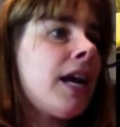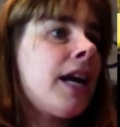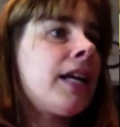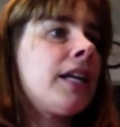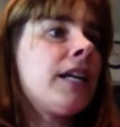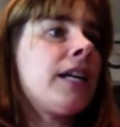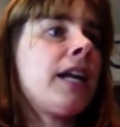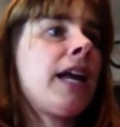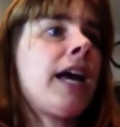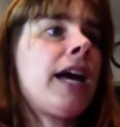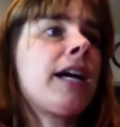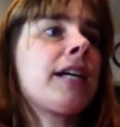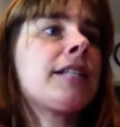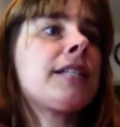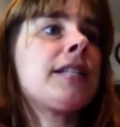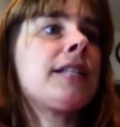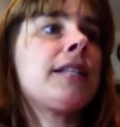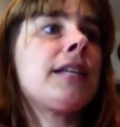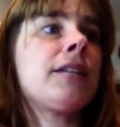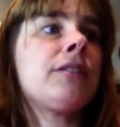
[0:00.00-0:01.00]
and an
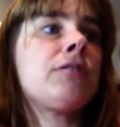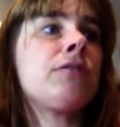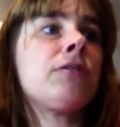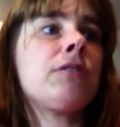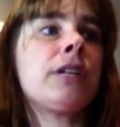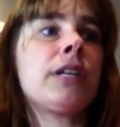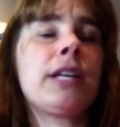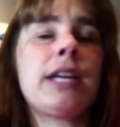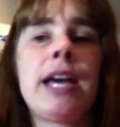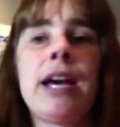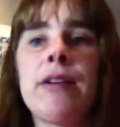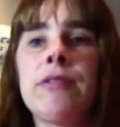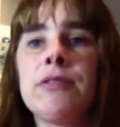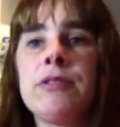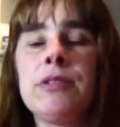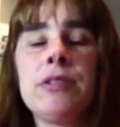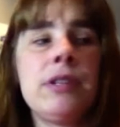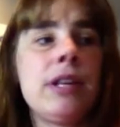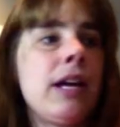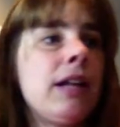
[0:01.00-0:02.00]
accidental
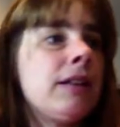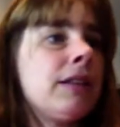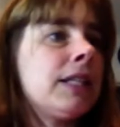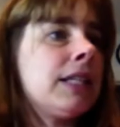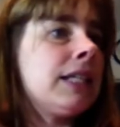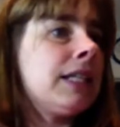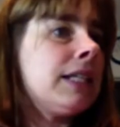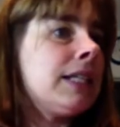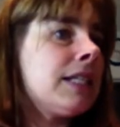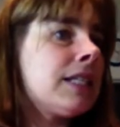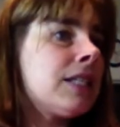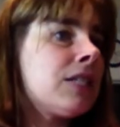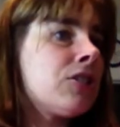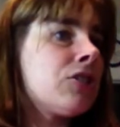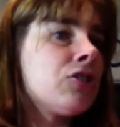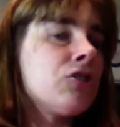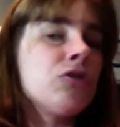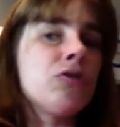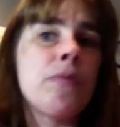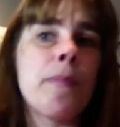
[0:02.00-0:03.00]
encounter that
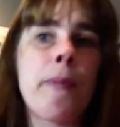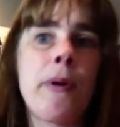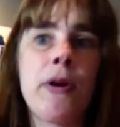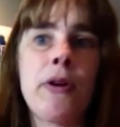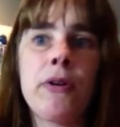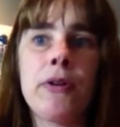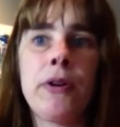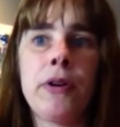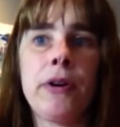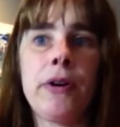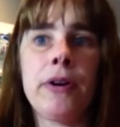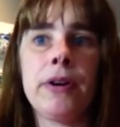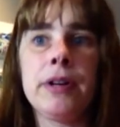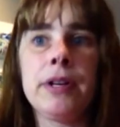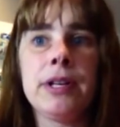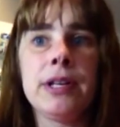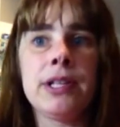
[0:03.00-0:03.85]
leads to murder.